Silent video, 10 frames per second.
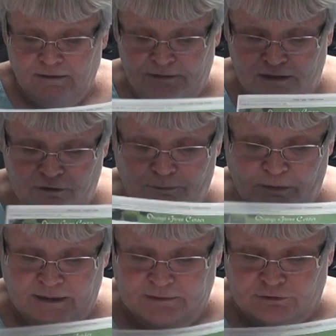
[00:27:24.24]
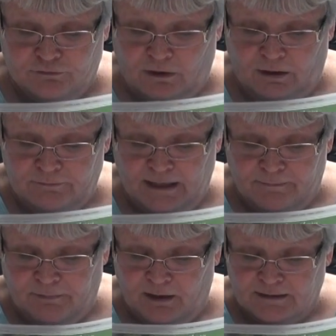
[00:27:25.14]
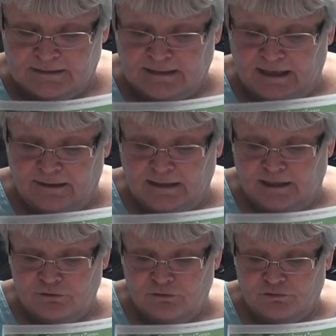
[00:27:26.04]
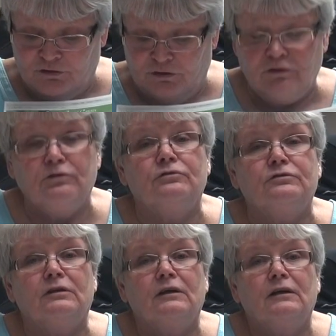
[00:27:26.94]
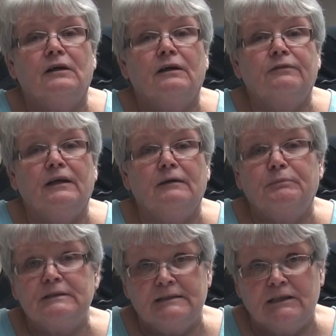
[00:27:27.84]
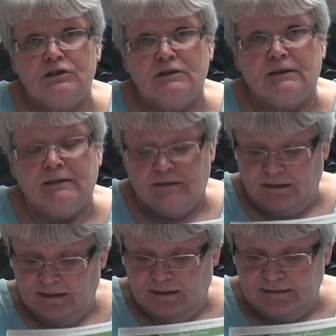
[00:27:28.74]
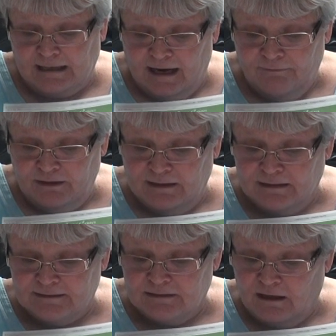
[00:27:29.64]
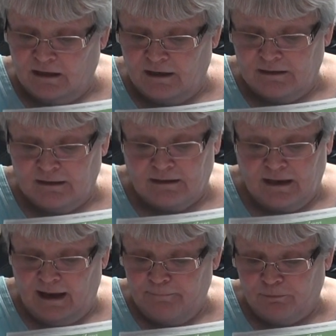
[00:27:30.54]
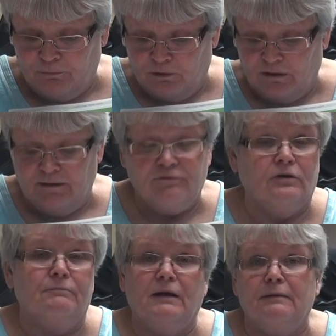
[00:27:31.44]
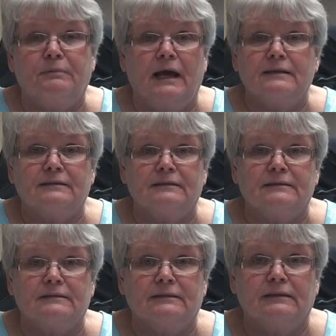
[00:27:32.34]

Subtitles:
Then you bring the drop down box down and you choose the position. David is not capable of doing med passes,